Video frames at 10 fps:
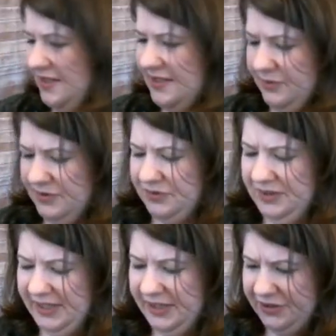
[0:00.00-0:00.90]
because it was
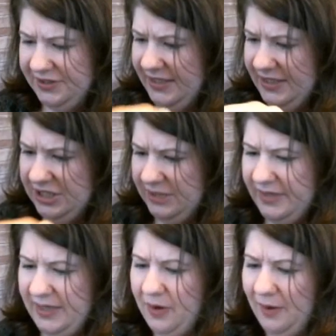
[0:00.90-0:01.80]
really good condition, but
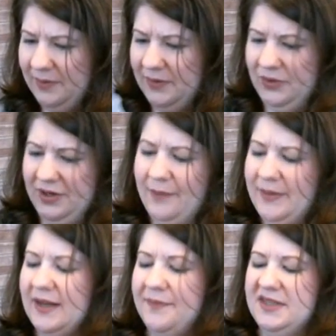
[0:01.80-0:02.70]
I probably would not
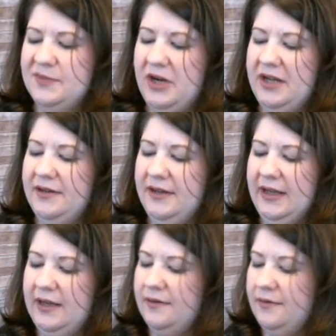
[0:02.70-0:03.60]
pick up this brand
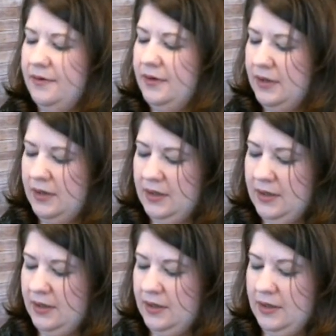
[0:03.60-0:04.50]
again.
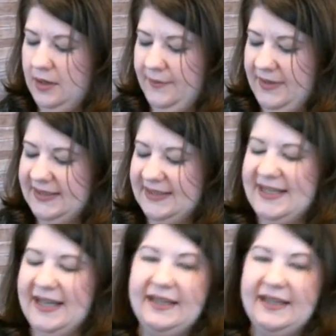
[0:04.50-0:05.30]
Um, it's a Tech